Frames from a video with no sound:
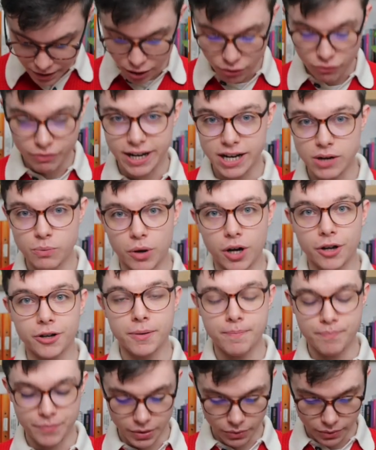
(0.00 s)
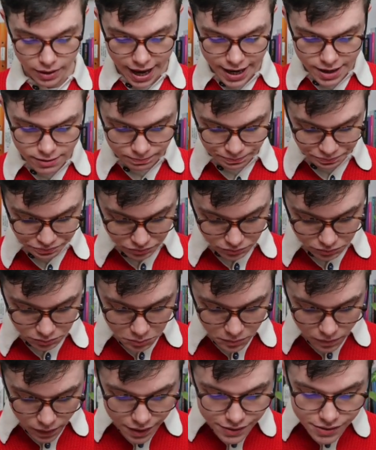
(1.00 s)
the green one, okay?
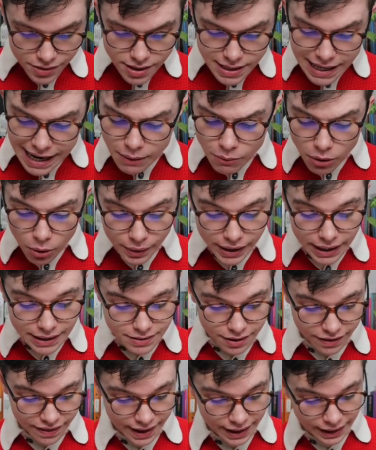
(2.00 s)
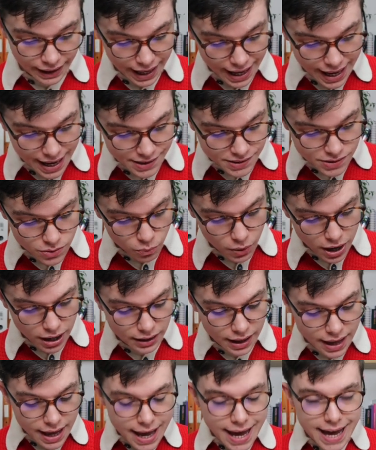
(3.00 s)
So now all we need to think is,
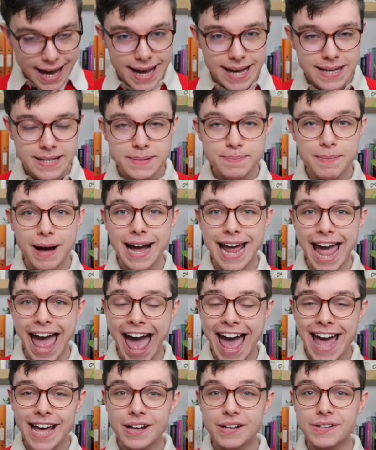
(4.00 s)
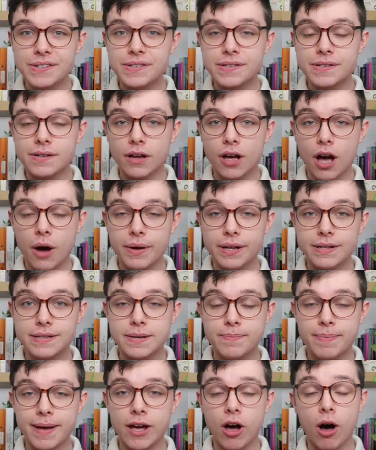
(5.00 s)
well, is my x going
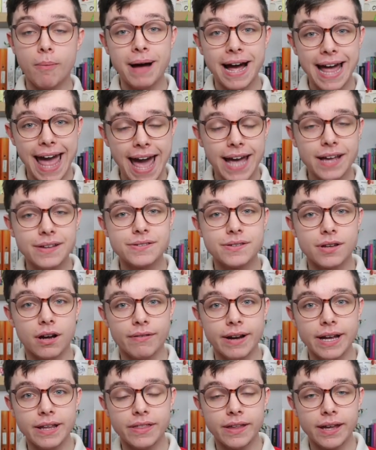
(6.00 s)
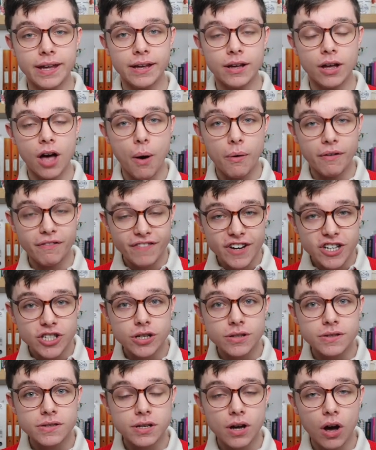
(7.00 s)
to be, or my a, sorry, the
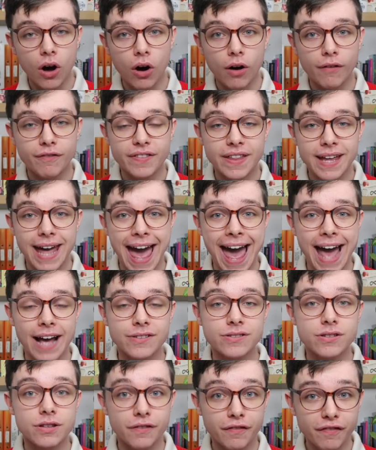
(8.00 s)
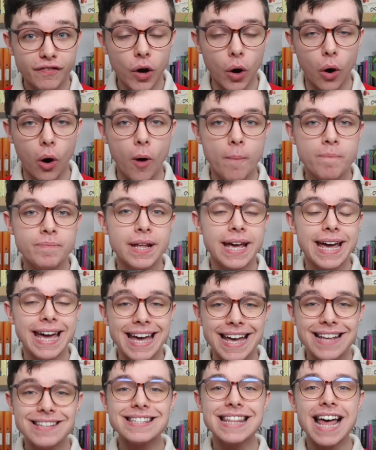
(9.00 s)
coefficient of the x to the 4,
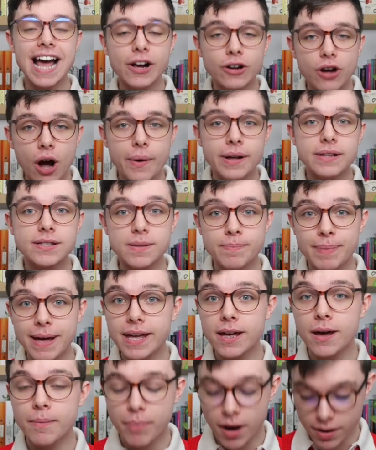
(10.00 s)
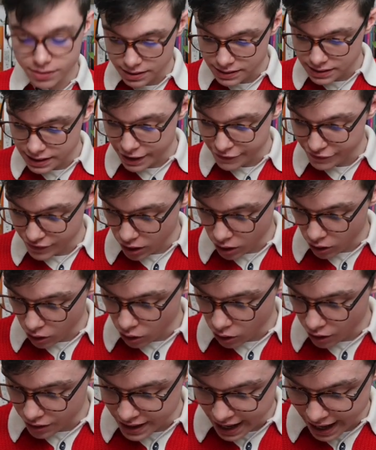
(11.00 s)
is that going to be positive
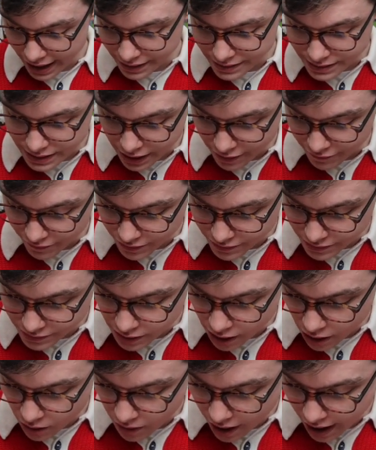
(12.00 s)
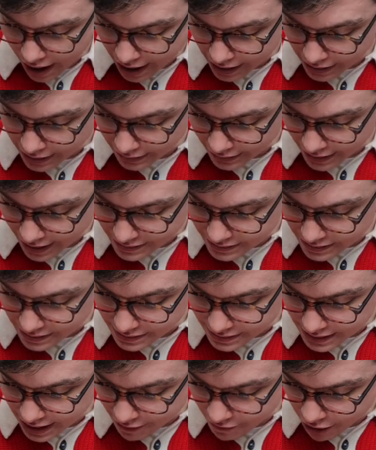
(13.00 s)
or negative? So a less than
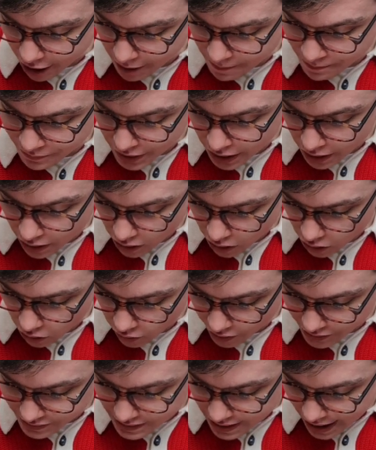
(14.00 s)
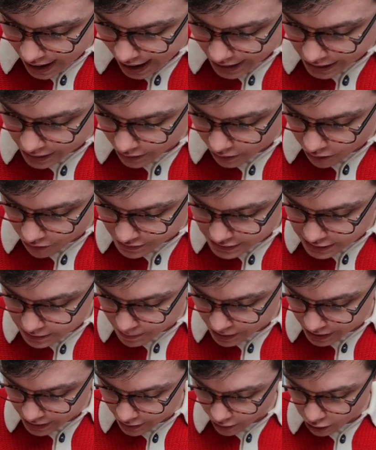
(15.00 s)
0, or is a going to
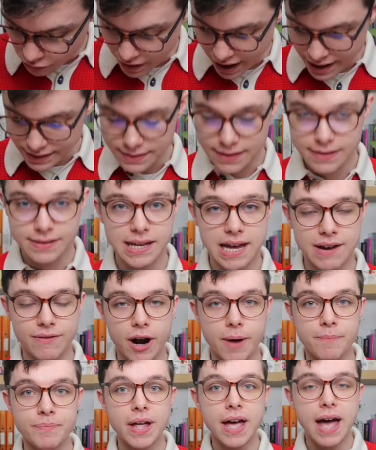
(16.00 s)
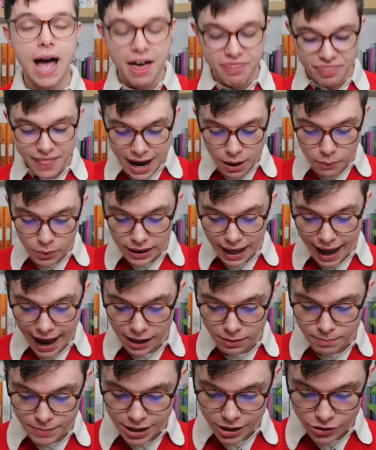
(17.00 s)
be greater than 0? And that will
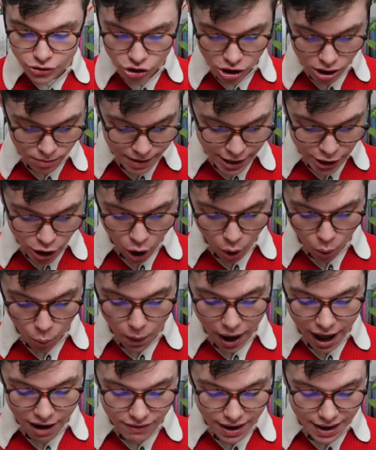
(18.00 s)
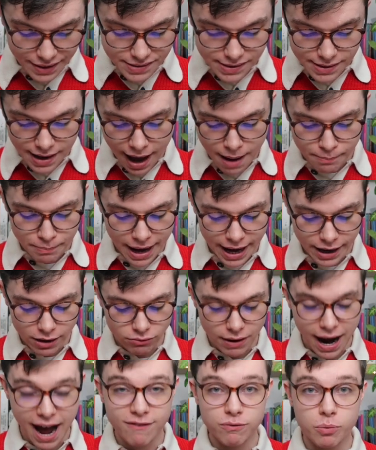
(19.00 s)
help me determine where I start my
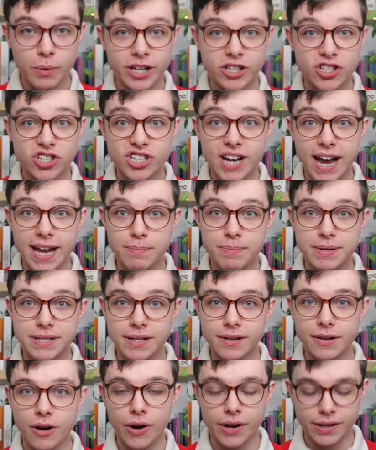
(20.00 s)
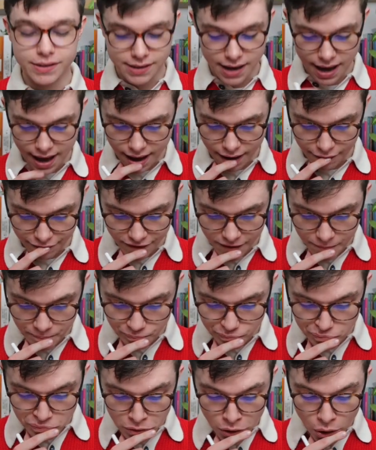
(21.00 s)
graph, which shape is it going to have.
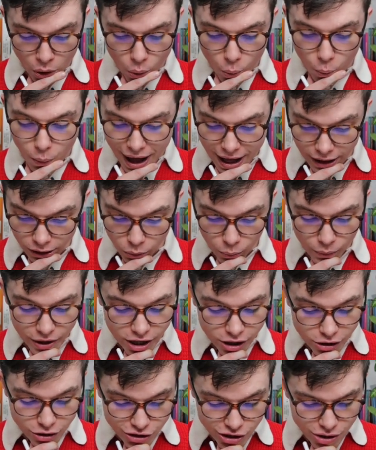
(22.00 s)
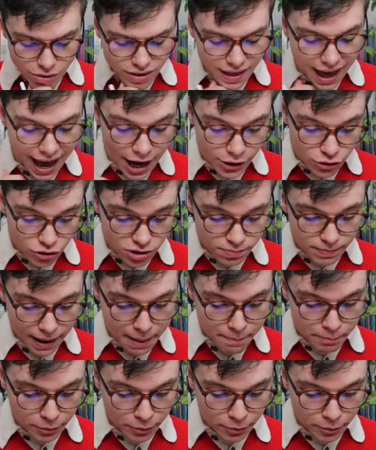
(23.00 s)
Well, we can do that just by